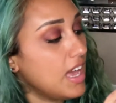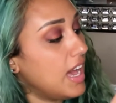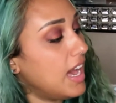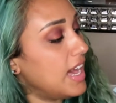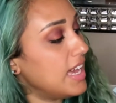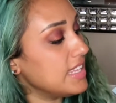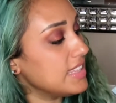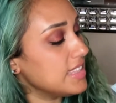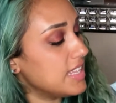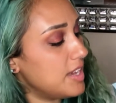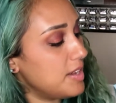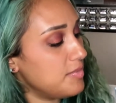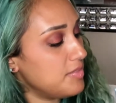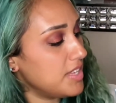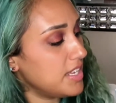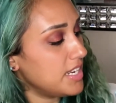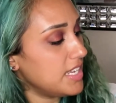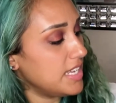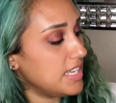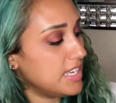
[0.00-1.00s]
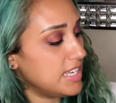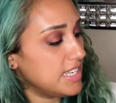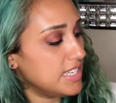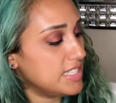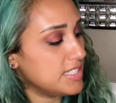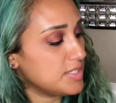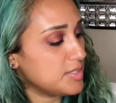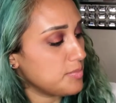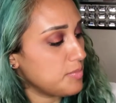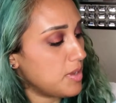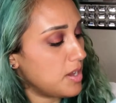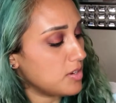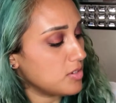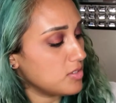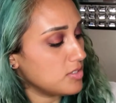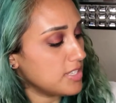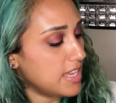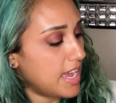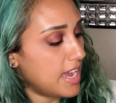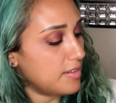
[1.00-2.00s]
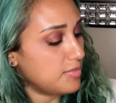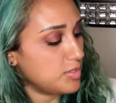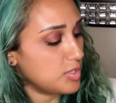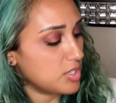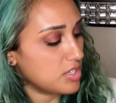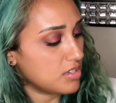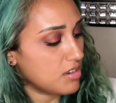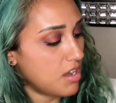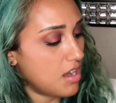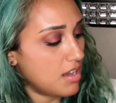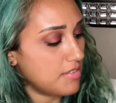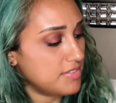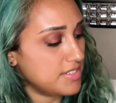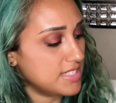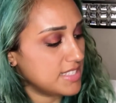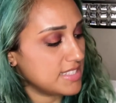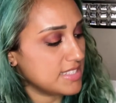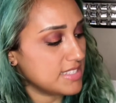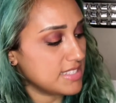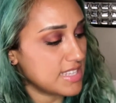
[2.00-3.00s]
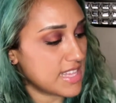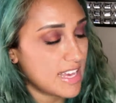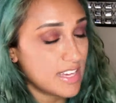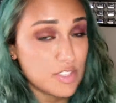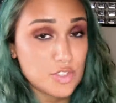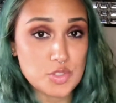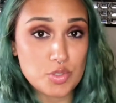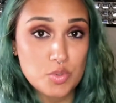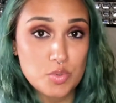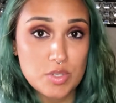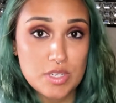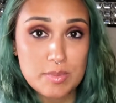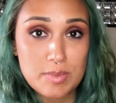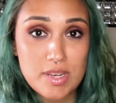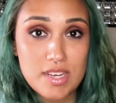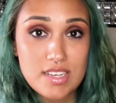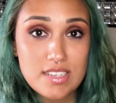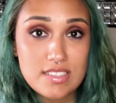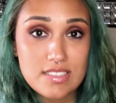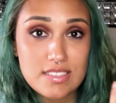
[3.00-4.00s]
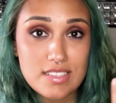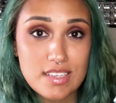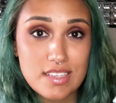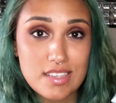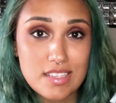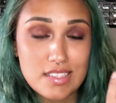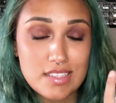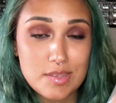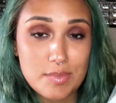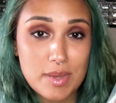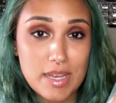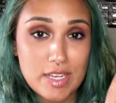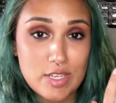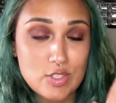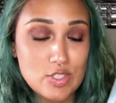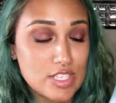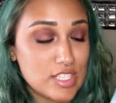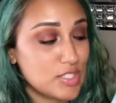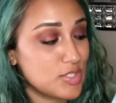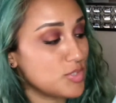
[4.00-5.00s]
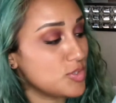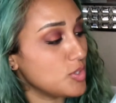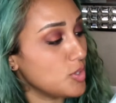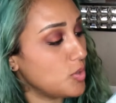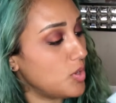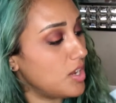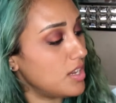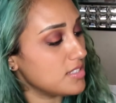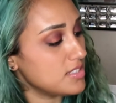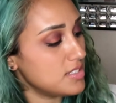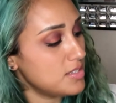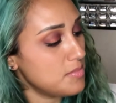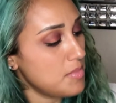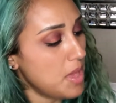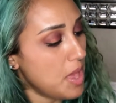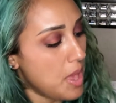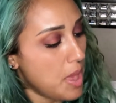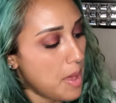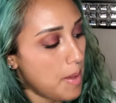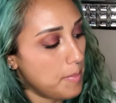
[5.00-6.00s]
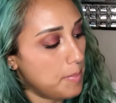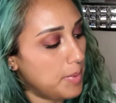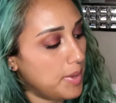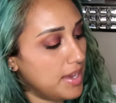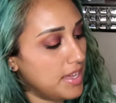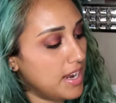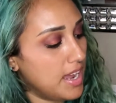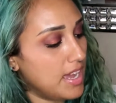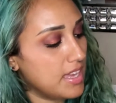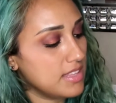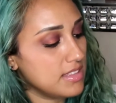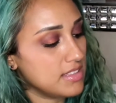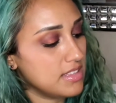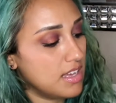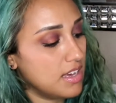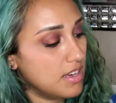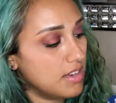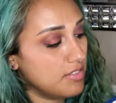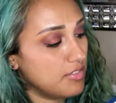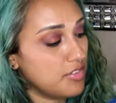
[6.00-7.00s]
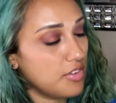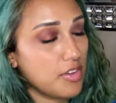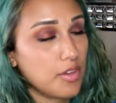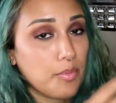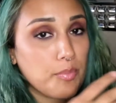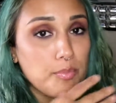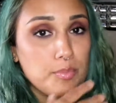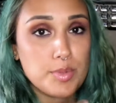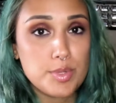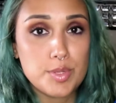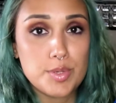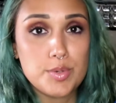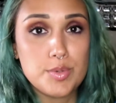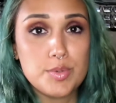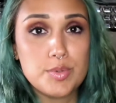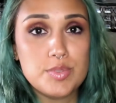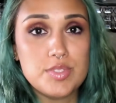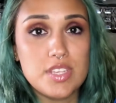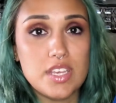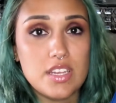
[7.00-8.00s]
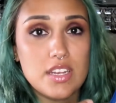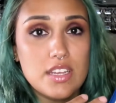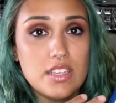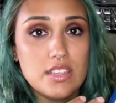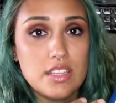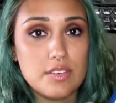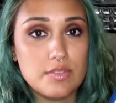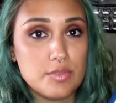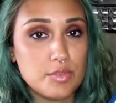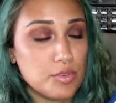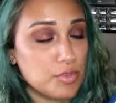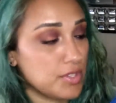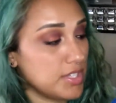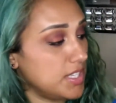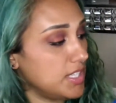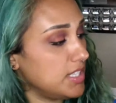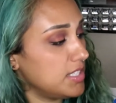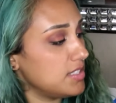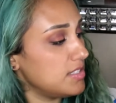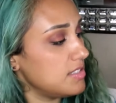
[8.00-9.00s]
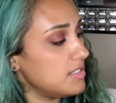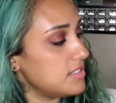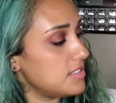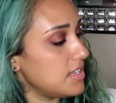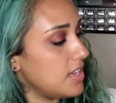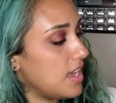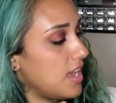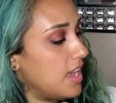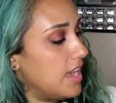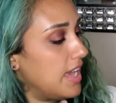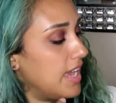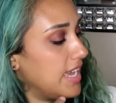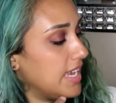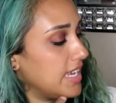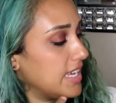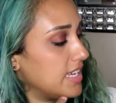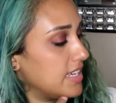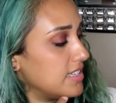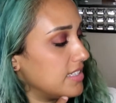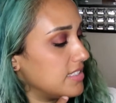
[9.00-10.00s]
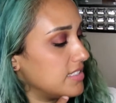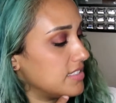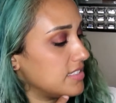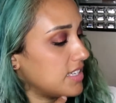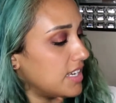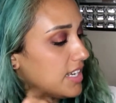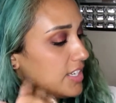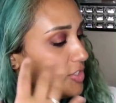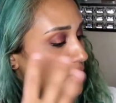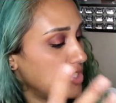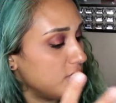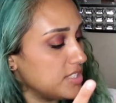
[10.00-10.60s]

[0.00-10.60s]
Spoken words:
I love that it is modeled after a coffin slash jewelry box. I think the packaging is so awesome, but I love blues and I love greens, and I